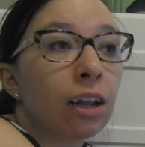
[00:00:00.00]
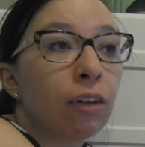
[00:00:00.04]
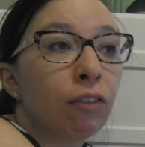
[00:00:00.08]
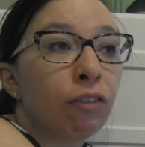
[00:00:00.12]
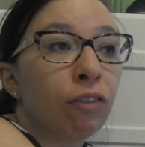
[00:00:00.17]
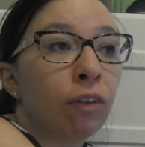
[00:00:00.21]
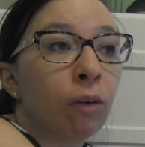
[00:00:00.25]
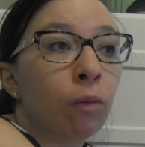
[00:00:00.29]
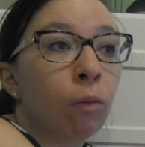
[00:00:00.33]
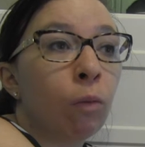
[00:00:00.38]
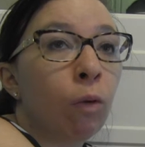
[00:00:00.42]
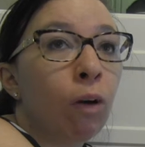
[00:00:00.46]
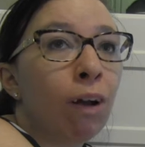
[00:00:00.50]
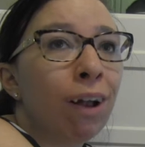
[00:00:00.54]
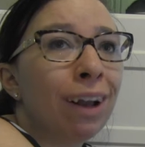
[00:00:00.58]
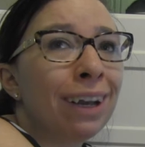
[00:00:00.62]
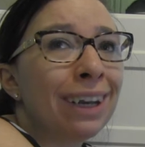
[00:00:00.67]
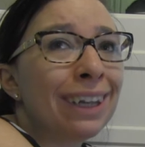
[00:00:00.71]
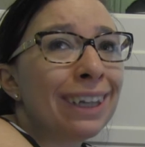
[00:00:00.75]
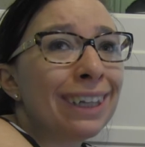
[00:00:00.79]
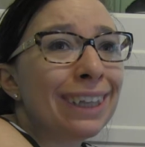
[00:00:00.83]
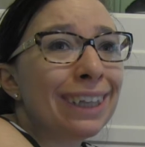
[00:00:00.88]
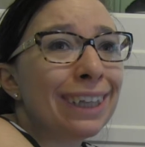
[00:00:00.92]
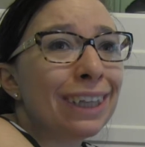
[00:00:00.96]
If I
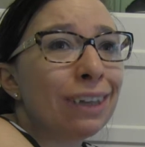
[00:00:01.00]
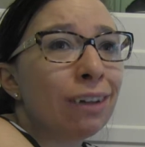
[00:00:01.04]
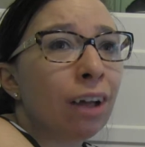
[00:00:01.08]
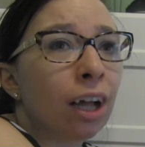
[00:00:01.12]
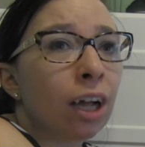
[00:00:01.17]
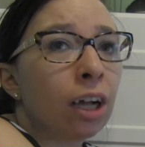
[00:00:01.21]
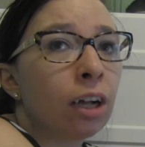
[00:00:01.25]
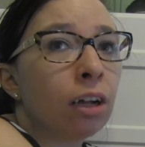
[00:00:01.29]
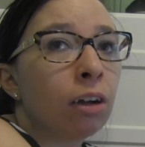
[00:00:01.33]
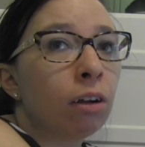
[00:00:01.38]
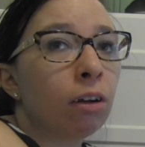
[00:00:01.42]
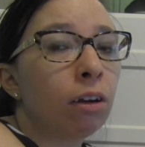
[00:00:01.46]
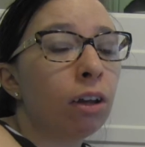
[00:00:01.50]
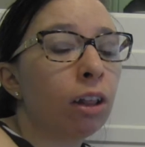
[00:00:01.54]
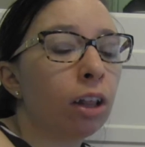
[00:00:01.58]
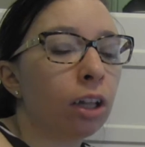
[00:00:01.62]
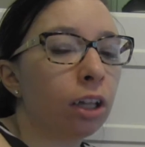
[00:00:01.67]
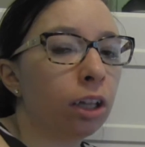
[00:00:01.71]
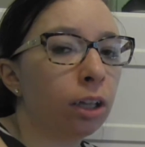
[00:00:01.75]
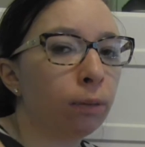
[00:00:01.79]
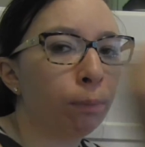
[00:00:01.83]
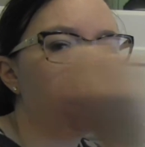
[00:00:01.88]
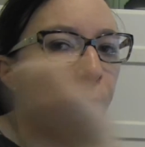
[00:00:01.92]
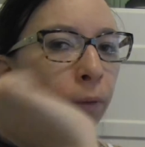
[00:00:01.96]
wanted to, I can go to the
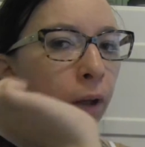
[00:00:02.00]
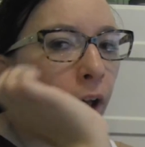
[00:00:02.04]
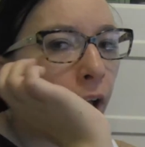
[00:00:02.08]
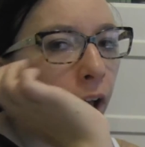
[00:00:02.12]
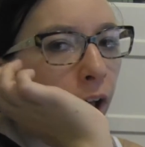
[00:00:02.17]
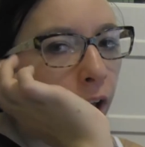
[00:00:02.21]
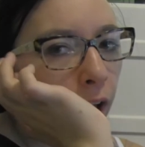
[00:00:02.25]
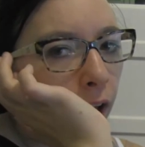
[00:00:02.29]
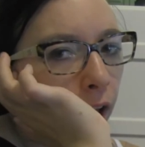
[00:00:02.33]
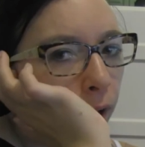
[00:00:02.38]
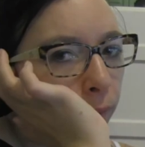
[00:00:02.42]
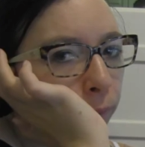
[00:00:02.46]
spa.